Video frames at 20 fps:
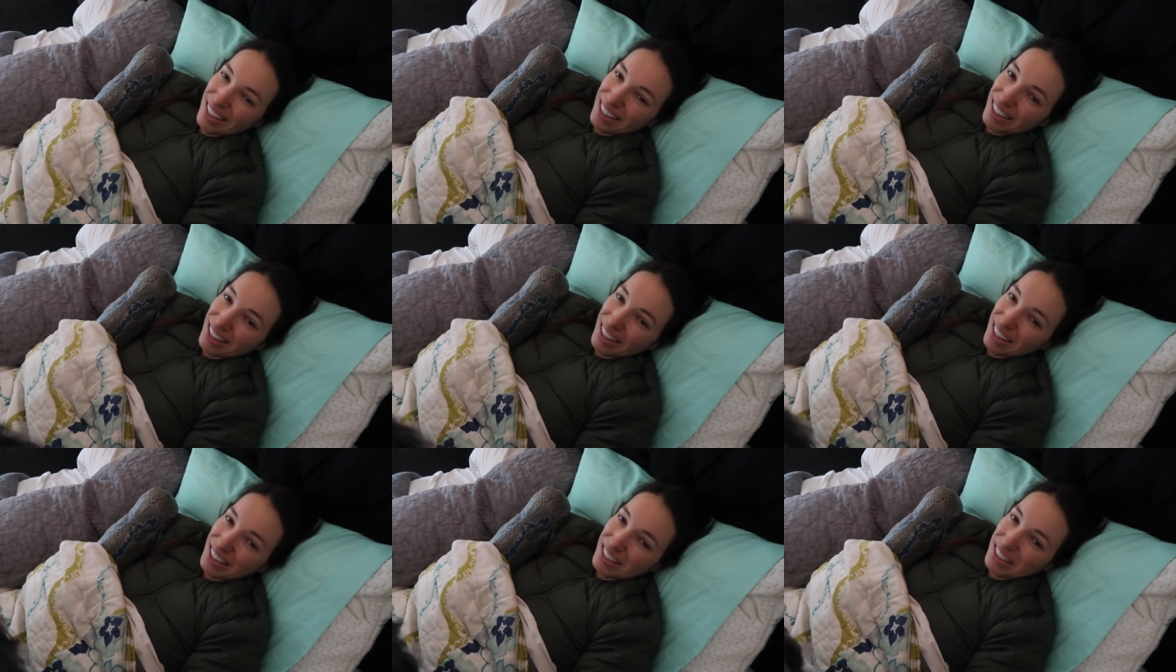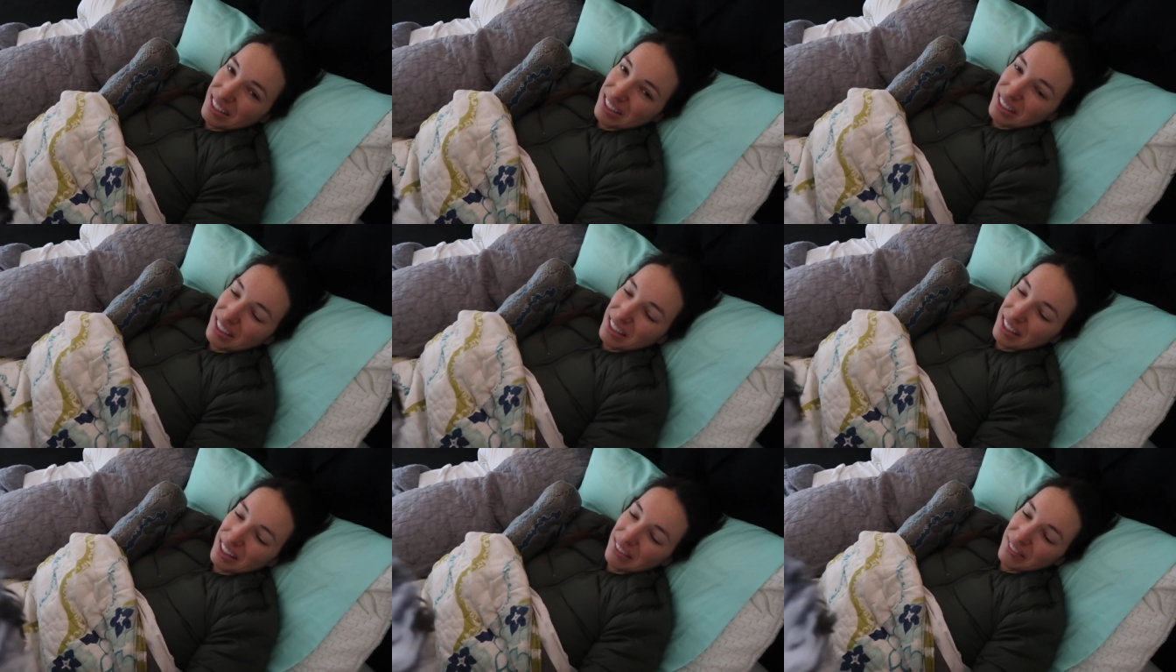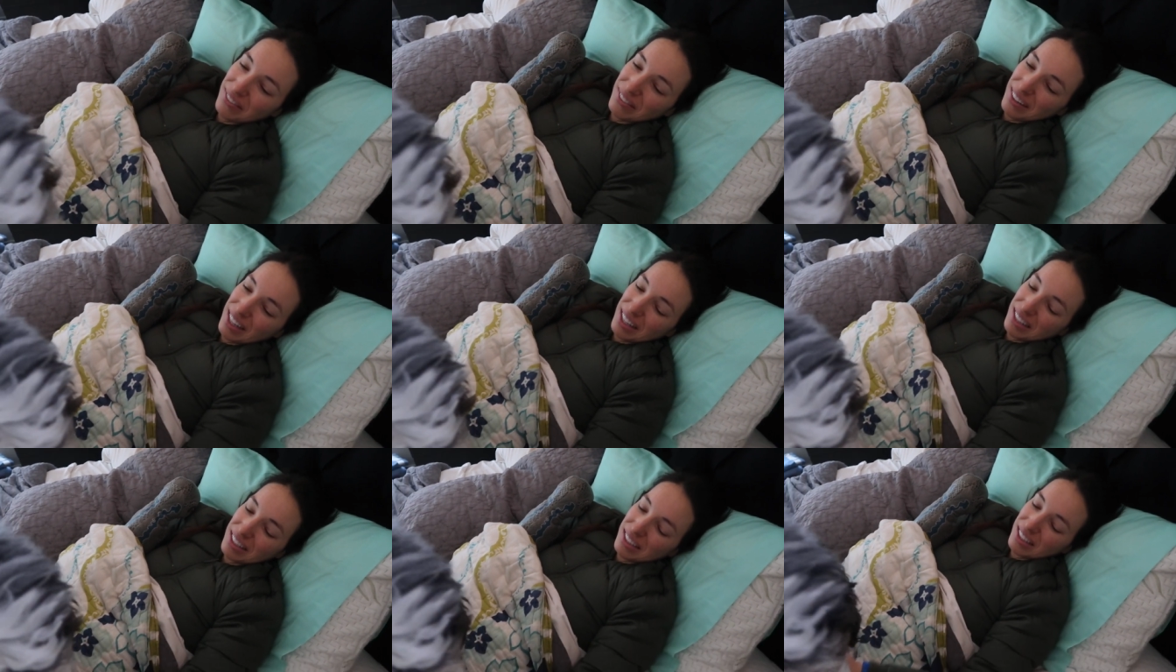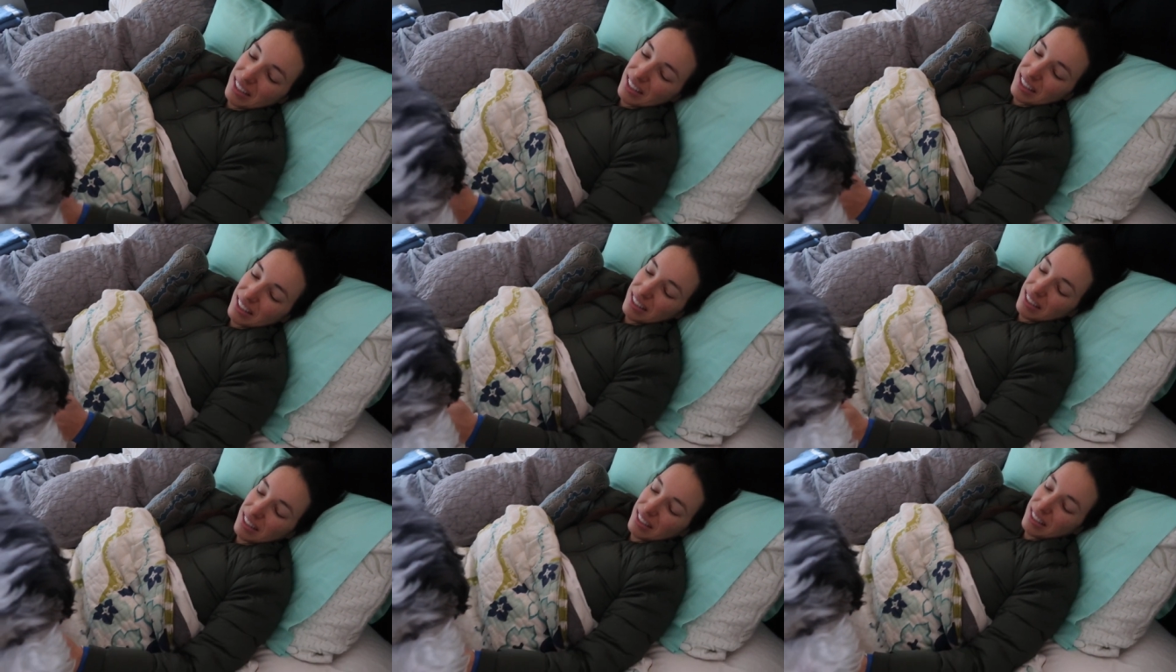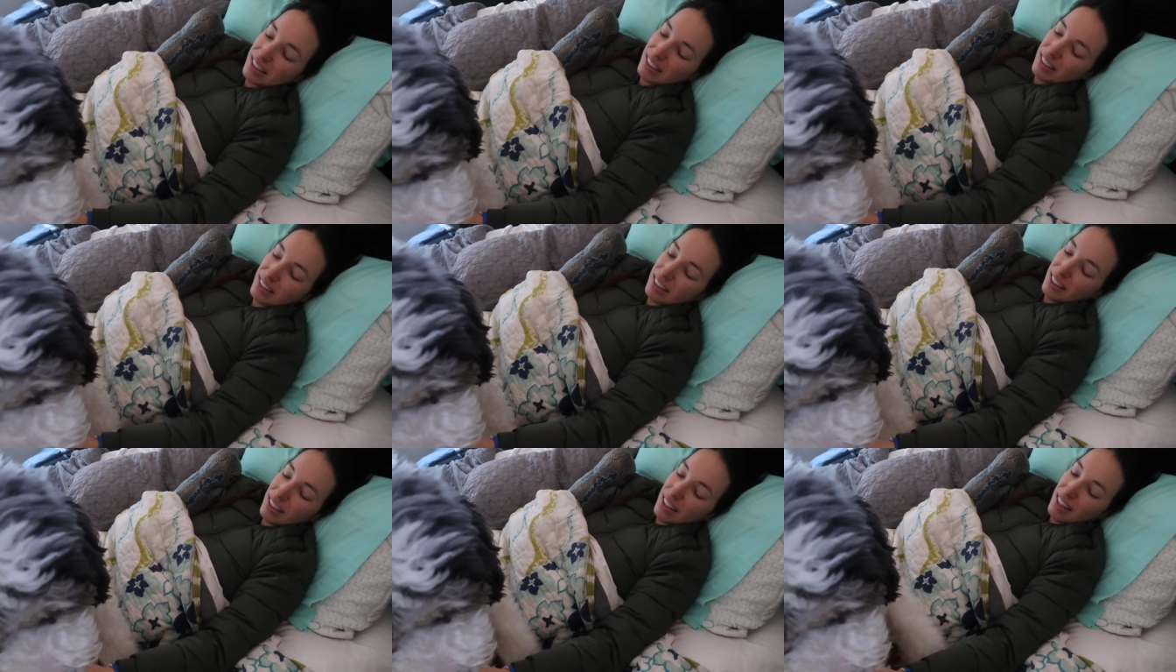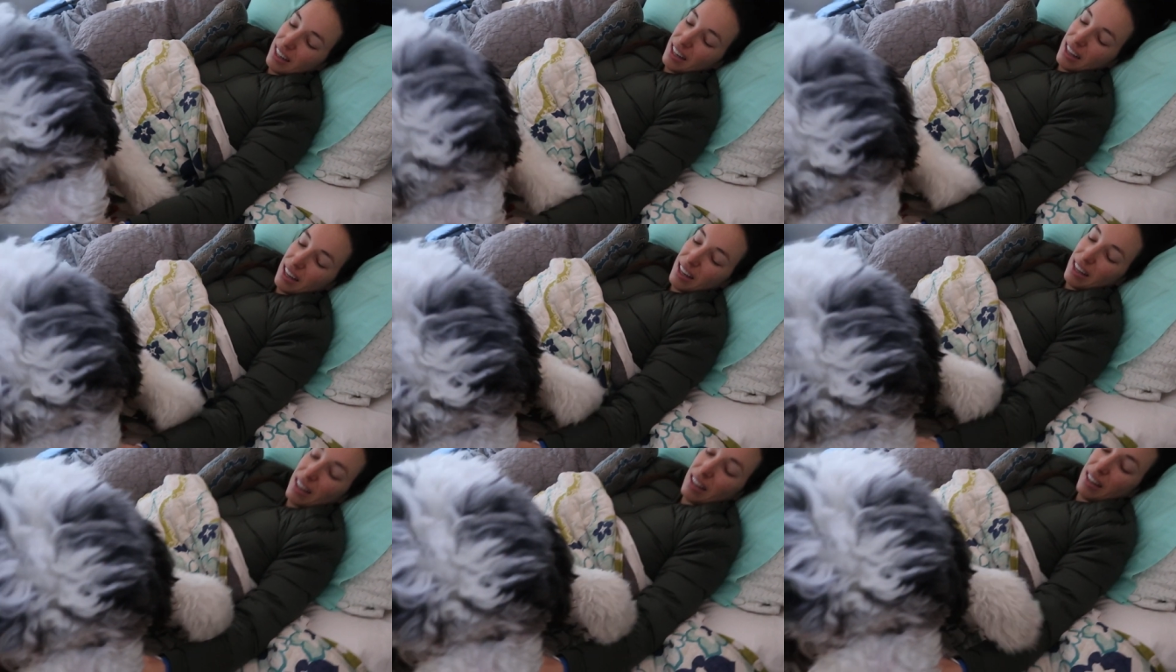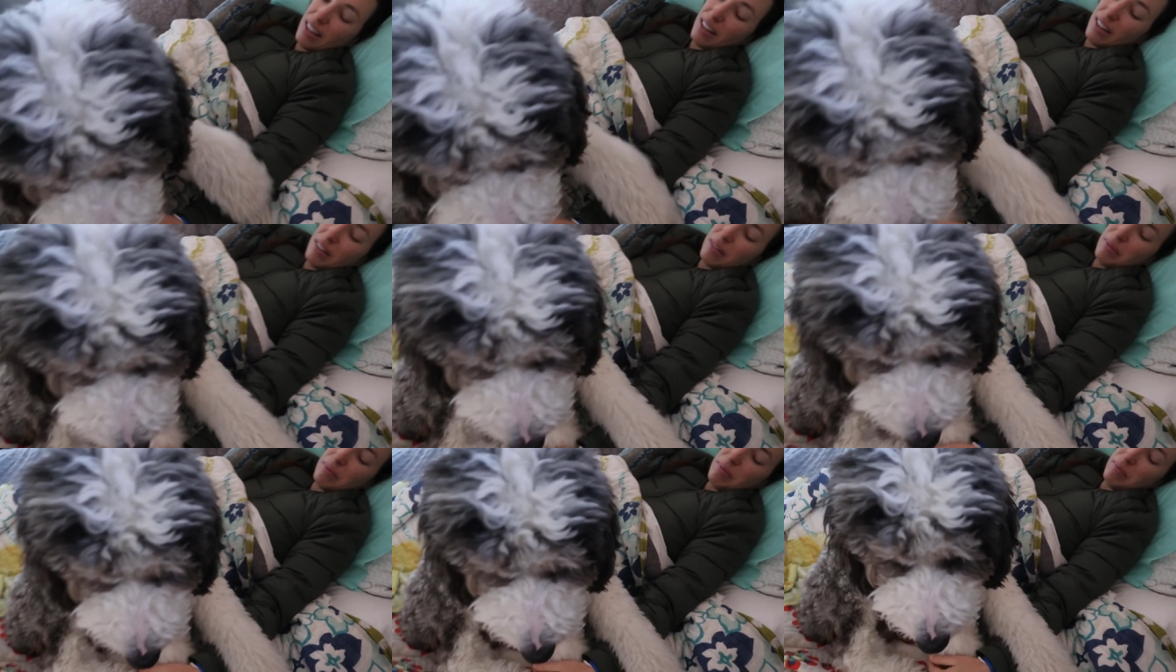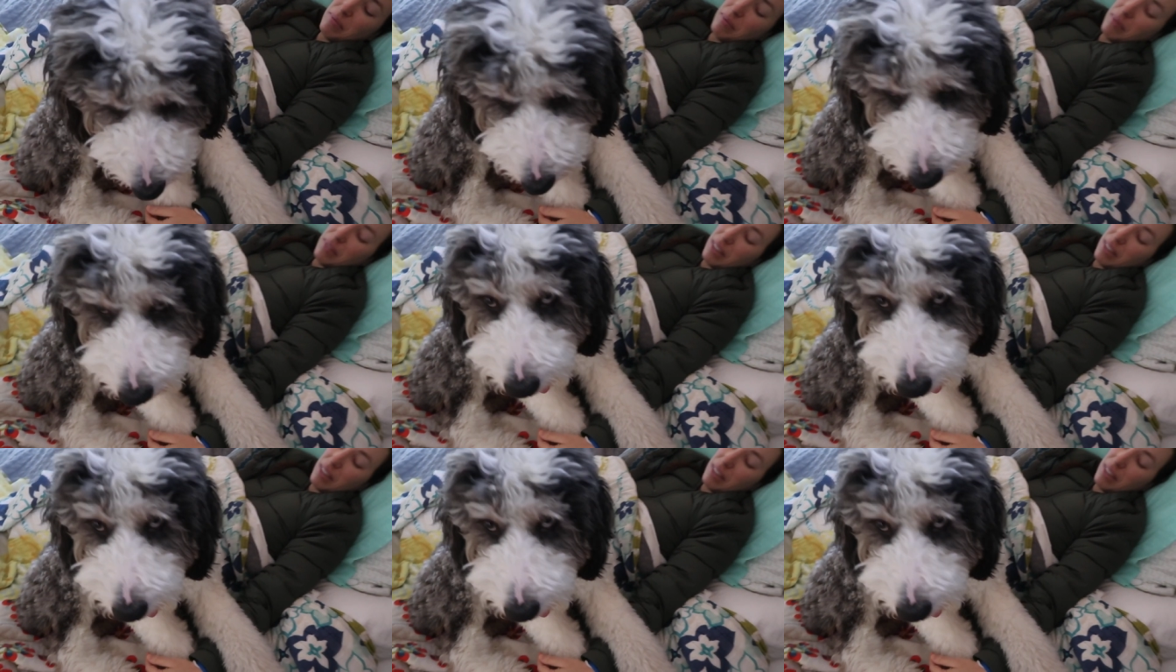he likes to lick faces. Um,